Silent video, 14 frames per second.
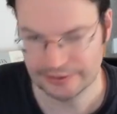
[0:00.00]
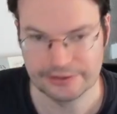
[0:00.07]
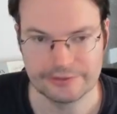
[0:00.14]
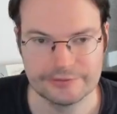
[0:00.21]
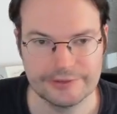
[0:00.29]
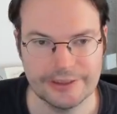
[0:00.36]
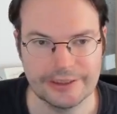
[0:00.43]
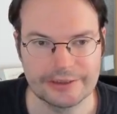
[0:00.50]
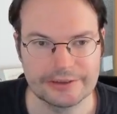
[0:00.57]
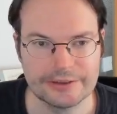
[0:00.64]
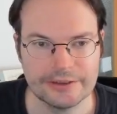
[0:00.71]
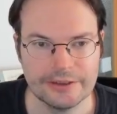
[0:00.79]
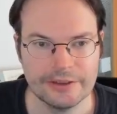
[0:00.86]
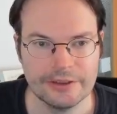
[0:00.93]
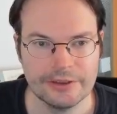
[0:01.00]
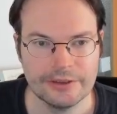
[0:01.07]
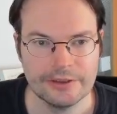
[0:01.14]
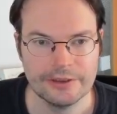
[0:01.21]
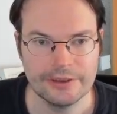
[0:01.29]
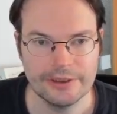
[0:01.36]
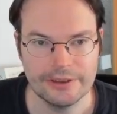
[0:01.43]
In fact,
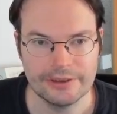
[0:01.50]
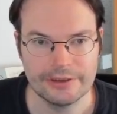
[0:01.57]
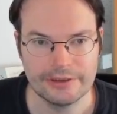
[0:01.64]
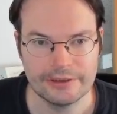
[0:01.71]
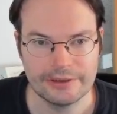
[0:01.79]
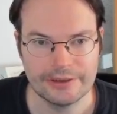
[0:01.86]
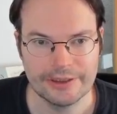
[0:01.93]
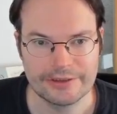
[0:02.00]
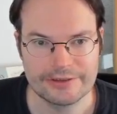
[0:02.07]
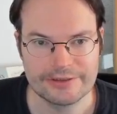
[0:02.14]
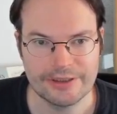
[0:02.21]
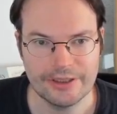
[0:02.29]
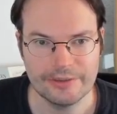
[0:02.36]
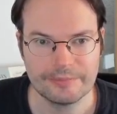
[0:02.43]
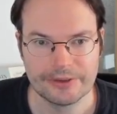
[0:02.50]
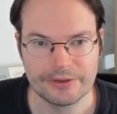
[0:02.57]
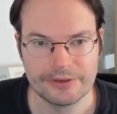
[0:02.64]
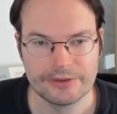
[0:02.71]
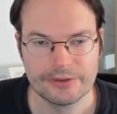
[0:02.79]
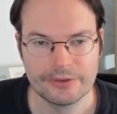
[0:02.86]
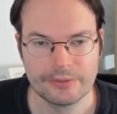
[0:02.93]
in that
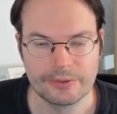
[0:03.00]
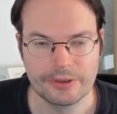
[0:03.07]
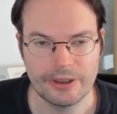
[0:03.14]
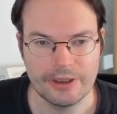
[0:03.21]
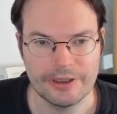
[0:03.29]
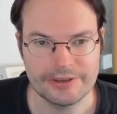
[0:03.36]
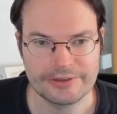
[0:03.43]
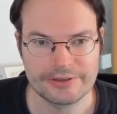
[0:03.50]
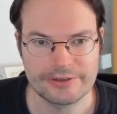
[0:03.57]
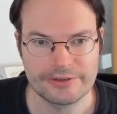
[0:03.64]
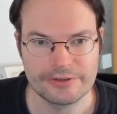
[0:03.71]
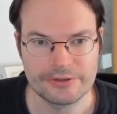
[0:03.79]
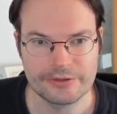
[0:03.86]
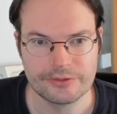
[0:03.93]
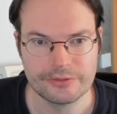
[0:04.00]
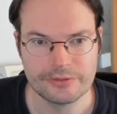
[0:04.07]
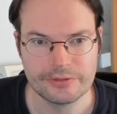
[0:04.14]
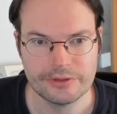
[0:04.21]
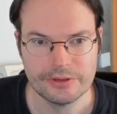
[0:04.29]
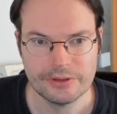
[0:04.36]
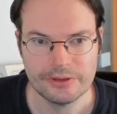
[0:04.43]
assignment, you were asked to